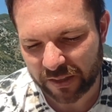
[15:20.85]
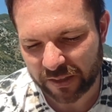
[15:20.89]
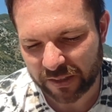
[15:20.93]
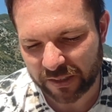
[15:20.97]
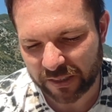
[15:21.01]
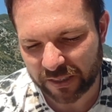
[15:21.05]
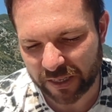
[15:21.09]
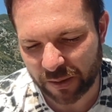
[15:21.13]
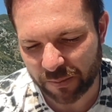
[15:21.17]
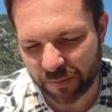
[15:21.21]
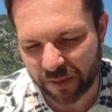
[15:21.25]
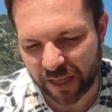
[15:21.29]

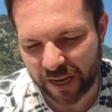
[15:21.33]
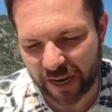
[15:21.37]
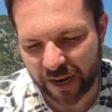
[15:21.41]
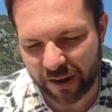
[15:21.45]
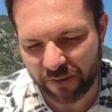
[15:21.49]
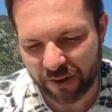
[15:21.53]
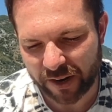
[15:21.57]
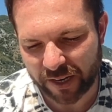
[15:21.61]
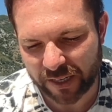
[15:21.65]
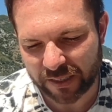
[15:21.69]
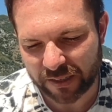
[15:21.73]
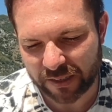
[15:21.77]
some of the
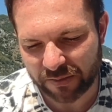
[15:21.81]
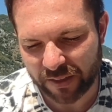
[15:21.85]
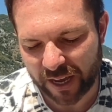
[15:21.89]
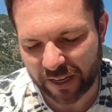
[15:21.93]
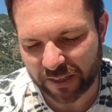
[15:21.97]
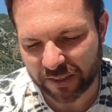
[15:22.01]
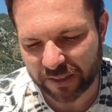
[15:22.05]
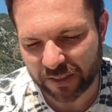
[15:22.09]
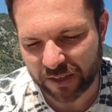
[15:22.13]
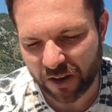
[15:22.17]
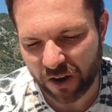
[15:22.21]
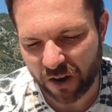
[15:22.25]
lyrics of
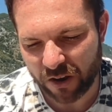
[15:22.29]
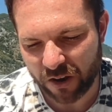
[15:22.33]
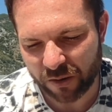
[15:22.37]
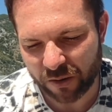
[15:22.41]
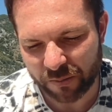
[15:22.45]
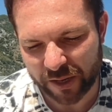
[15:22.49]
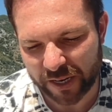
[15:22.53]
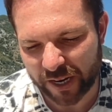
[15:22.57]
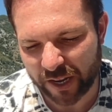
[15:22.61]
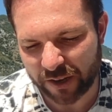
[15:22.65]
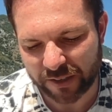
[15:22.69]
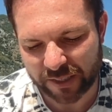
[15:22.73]
that song.
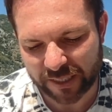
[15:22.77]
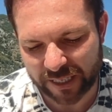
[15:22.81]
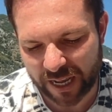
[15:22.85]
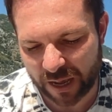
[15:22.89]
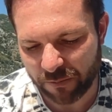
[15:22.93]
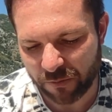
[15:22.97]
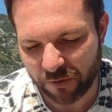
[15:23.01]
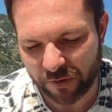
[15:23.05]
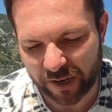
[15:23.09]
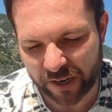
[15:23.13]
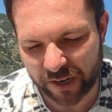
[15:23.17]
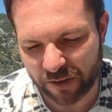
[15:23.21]
But no,
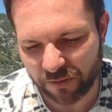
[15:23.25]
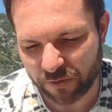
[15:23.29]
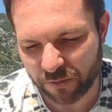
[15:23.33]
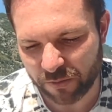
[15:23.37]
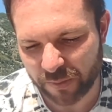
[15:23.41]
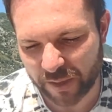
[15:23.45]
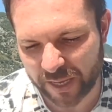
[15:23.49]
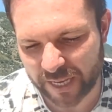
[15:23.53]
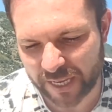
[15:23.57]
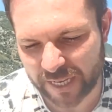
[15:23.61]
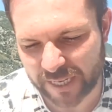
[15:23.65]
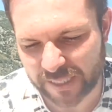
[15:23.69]
San Marino for
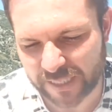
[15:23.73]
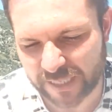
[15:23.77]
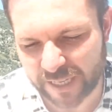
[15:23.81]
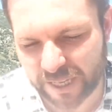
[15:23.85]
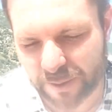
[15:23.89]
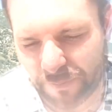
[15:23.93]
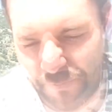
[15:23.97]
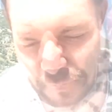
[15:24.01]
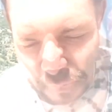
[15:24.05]
me, easy.